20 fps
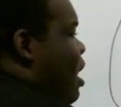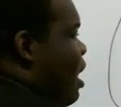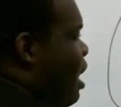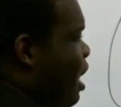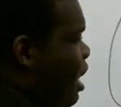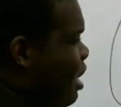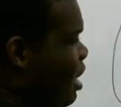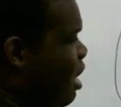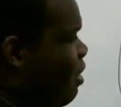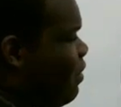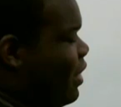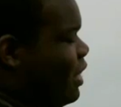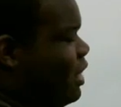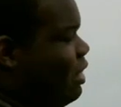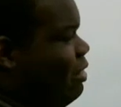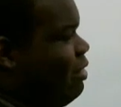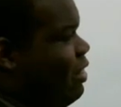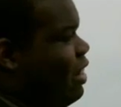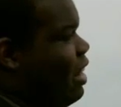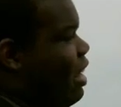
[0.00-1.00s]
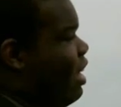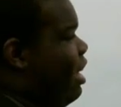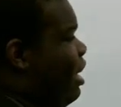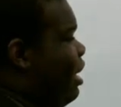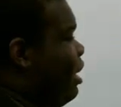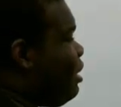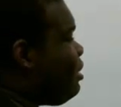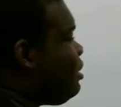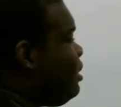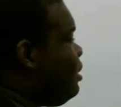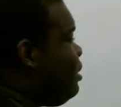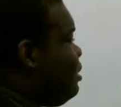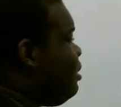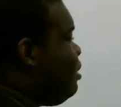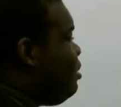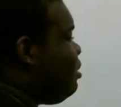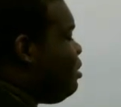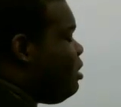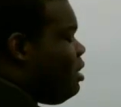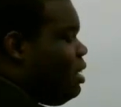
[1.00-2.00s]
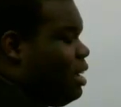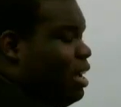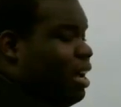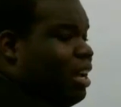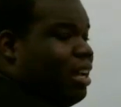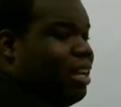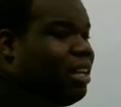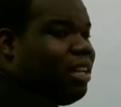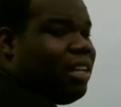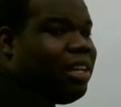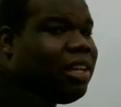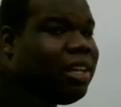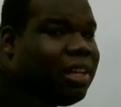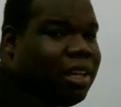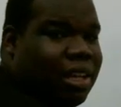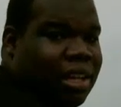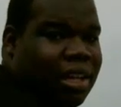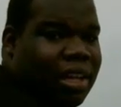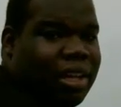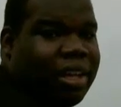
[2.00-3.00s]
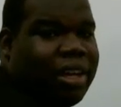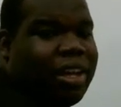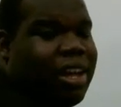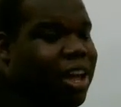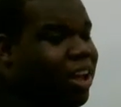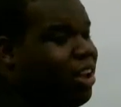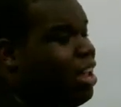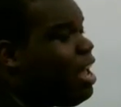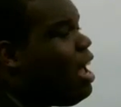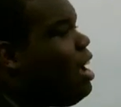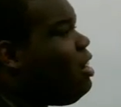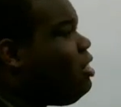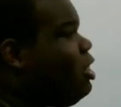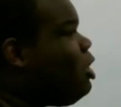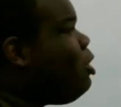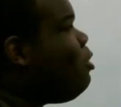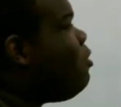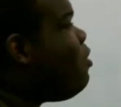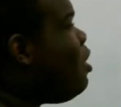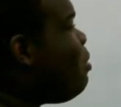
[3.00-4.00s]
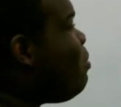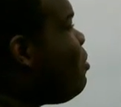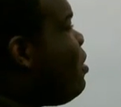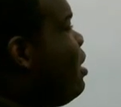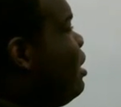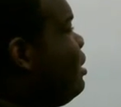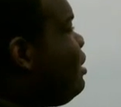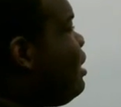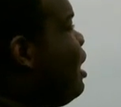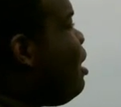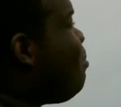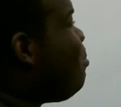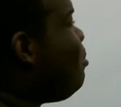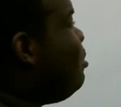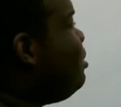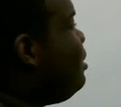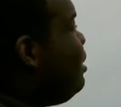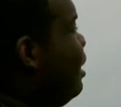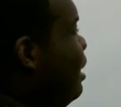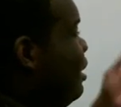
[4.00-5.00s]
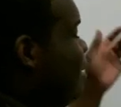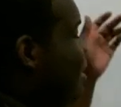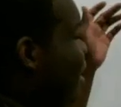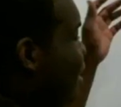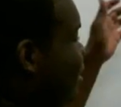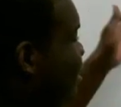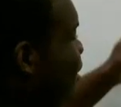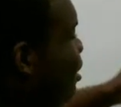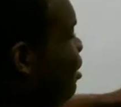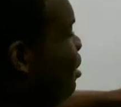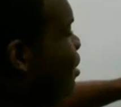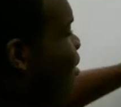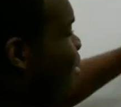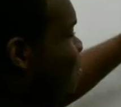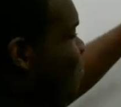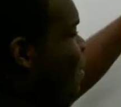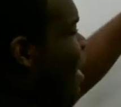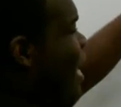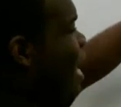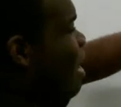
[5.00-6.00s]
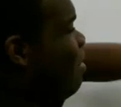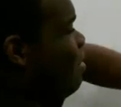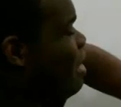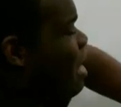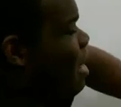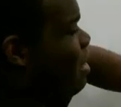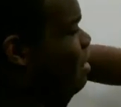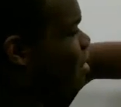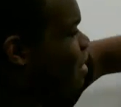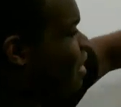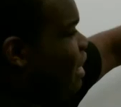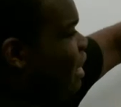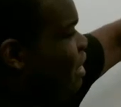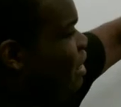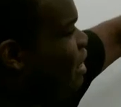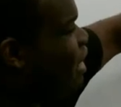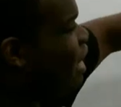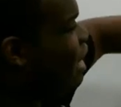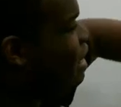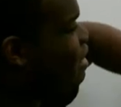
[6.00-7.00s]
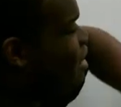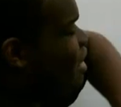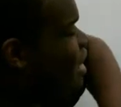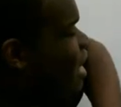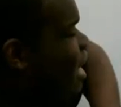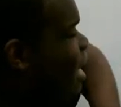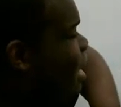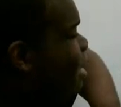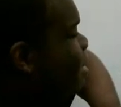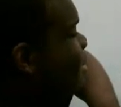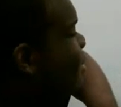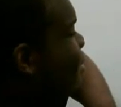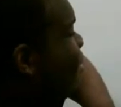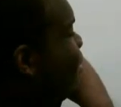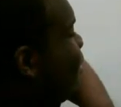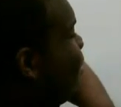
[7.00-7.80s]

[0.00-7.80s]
And now we see we're at X. Okay. Okay, I'll do one more example since I showed a path that led to the answer.